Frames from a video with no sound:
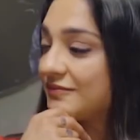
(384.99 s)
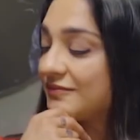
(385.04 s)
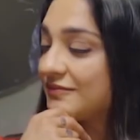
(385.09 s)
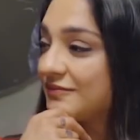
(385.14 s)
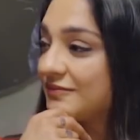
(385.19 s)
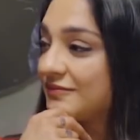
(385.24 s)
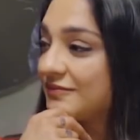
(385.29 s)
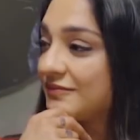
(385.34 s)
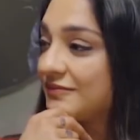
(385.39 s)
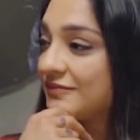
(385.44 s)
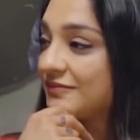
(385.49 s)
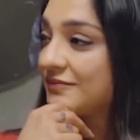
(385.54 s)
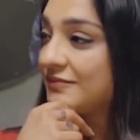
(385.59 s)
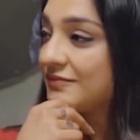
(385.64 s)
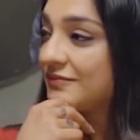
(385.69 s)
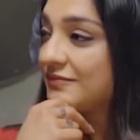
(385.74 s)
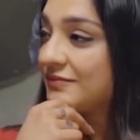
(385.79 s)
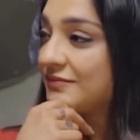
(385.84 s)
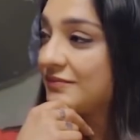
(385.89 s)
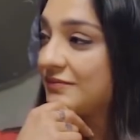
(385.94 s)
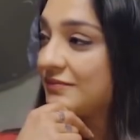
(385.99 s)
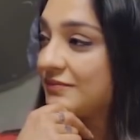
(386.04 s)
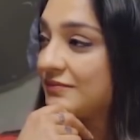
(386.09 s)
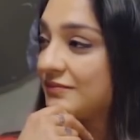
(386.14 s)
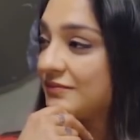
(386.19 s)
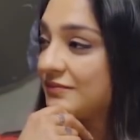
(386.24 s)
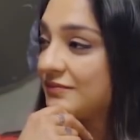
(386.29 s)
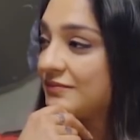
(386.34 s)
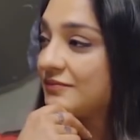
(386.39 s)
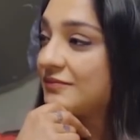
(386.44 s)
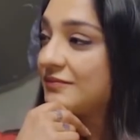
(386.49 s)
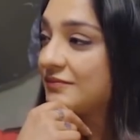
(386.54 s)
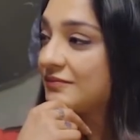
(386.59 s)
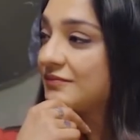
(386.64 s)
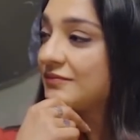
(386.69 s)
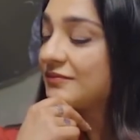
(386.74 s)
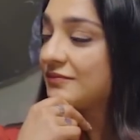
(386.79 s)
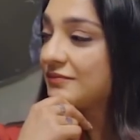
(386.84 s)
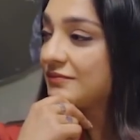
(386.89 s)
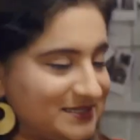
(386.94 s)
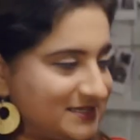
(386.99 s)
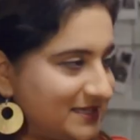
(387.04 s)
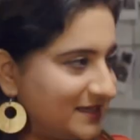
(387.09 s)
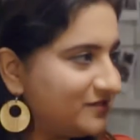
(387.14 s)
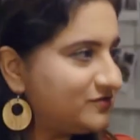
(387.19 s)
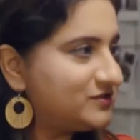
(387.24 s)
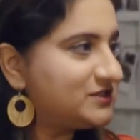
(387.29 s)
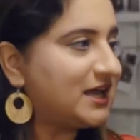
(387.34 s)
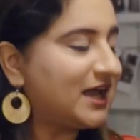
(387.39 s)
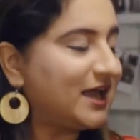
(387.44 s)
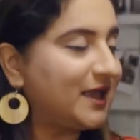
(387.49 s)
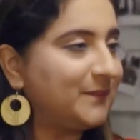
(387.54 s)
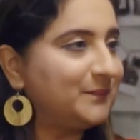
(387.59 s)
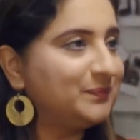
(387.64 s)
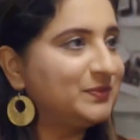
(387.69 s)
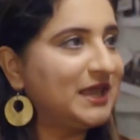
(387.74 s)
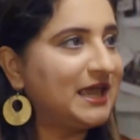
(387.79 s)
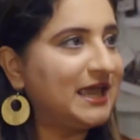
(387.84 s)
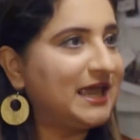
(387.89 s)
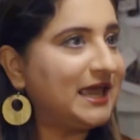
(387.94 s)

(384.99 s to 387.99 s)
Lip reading: So I gave him time, I gave myself time,